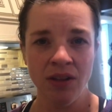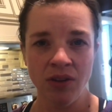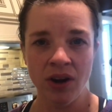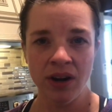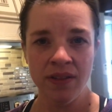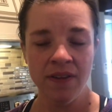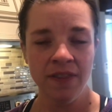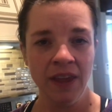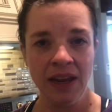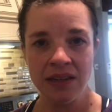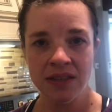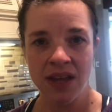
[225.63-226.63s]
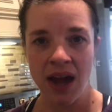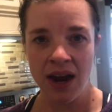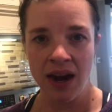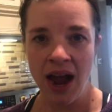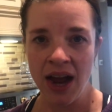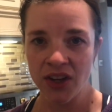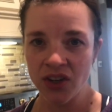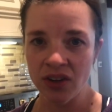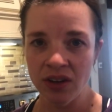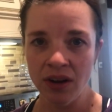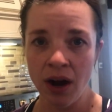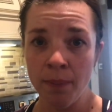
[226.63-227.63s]
a lot of the things that I
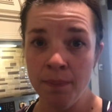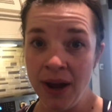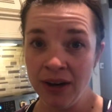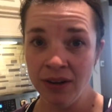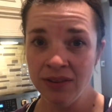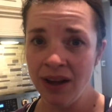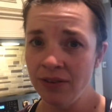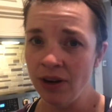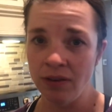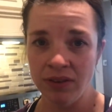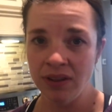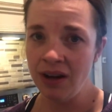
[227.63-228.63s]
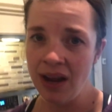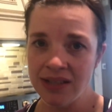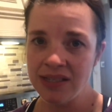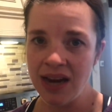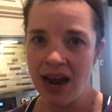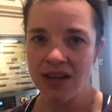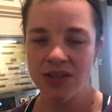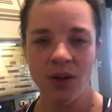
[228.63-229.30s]
cook are better left over the next day.